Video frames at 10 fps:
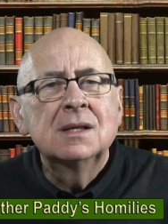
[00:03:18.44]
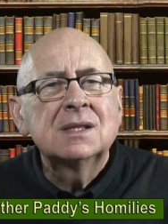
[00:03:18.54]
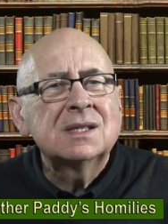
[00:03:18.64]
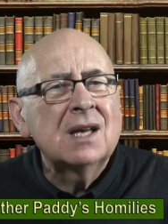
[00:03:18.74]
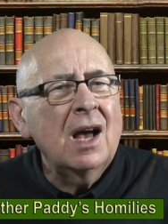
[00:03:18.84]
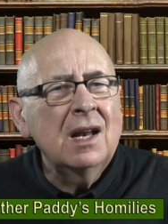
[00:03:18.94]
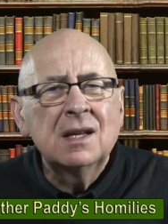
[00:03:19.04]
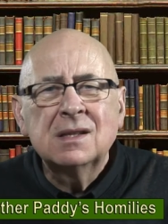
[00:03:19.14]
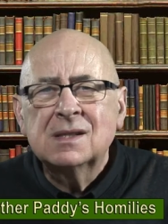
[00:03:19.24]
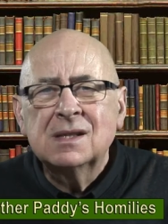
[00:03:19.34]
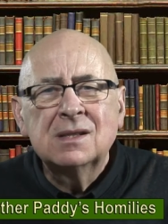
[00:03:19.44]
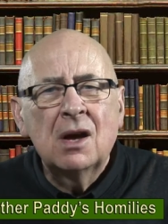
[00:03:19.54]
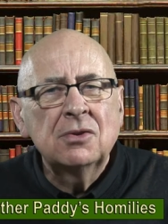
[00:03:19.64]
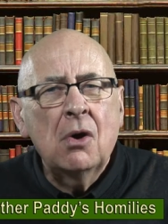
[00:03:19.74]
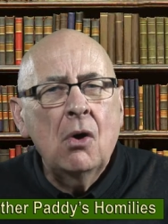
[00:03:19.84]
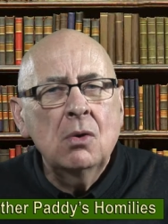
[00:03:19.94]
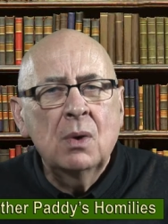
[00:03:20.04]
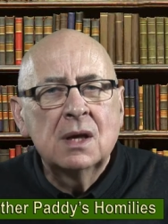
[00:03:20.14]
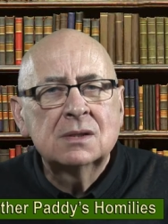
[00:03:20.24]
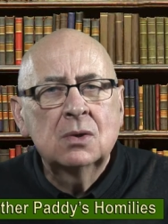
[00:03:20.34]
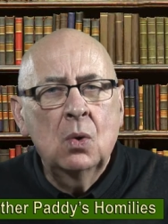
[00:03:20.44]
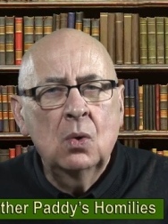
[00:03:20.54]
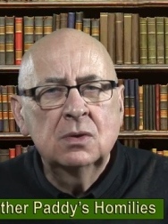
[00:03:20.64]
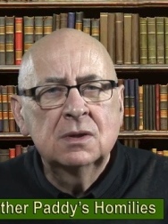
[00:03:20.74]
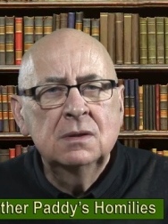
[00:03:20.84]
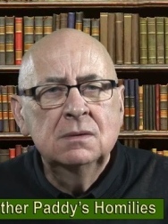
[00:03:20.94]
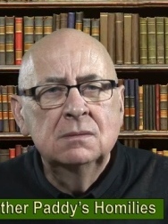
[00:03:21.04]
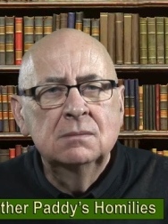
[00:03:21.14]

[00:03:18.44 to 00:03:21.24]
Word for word: Silence is not always golden.